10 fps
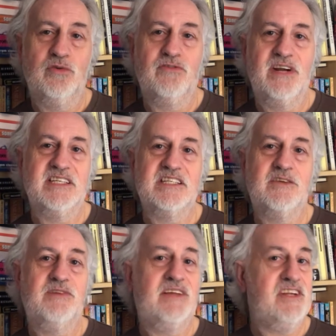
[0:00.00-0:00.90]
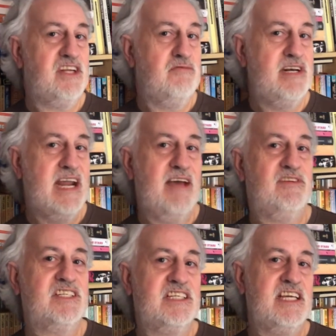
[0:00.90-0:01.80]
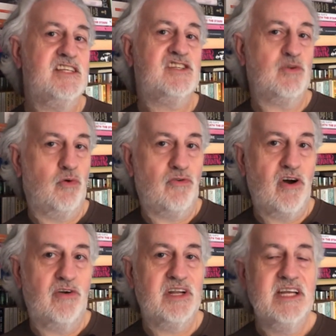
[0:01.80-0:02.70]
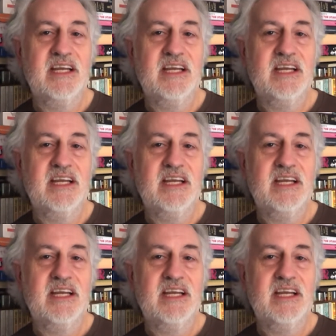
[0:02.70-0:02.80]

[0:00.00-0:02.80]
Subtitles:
the Rings is the fact that you never see Sauron